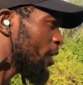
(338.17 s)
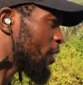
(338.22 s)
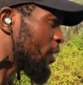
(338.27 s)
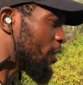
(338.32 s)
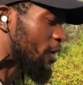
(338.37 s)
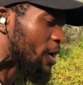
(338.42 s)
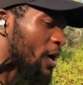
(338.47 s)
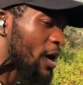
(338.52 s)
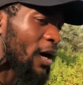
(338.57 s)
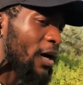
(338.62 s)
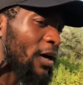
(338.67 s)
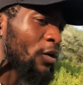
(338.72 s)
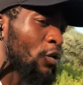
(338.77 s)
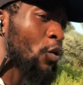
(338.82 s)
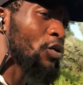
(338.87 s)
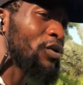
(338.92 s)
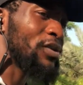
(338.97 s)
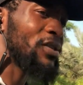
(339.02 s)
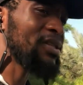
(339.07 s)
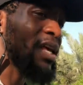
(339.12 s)
yeah,
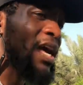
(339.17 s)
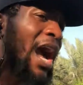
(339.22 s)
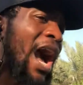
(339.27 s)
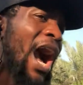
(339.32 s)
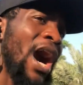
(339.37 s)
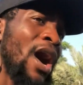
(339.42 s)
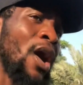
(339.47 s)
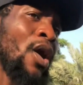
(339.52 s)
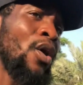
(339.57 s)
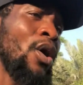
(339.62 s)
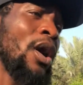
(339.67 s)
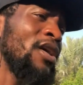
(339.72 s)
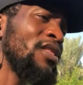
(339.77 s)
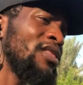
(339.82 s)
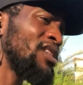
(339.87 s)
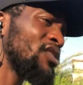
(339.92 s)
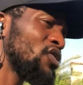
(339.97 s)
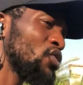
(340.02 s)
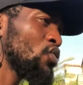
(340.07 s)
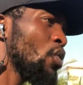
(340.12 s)
because our
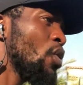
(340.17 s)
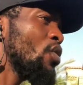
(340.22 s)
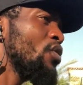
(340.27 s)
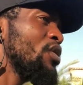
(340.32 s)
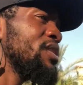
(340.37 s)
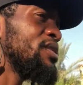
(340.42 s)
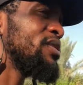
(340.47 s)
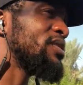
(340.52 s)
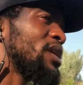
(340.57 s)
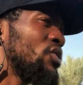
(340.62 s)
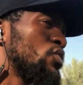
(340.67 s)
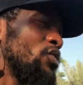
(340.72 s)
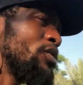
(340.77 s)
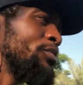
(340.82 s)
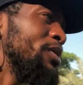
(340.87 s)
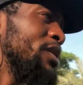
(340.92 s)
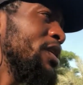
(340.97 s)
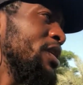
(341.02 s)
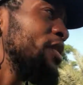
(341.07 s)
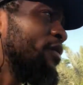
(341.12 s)
the stories that we
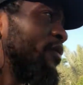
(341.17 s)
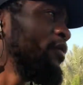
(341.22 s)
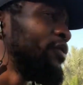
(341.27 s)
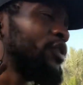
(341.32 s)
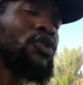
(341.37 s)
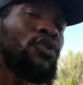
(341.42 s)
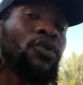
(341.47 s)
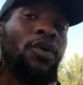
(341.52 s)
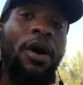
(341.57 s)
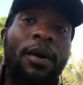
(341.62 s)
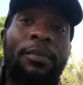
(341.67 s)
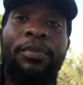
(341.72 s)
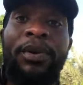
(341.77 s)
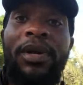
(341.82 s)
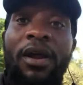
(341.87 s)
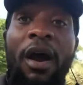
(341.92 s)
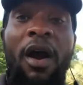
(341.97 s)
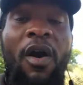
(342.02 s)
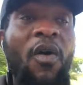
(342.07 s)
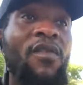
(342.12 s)
believe show up
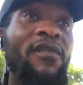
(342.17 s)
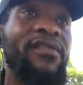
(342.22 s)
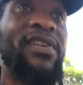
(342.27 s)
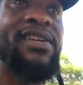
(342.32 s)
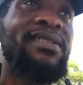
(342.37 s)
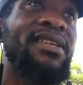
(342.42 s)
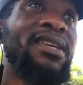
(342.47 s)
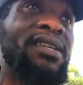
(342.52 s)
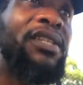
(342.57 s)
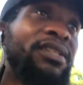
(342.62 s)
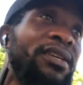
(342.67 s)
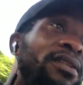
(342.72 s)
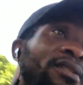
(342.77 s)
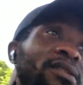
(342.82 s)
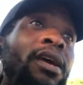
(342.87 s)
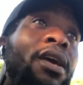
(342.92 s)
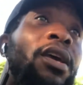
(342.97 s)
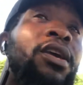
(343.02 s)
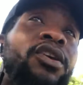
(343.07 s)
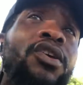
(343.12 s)
in our conversation.
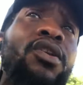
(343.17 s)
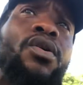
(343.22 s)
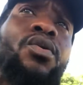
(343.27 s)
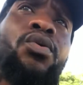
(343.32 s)
You know,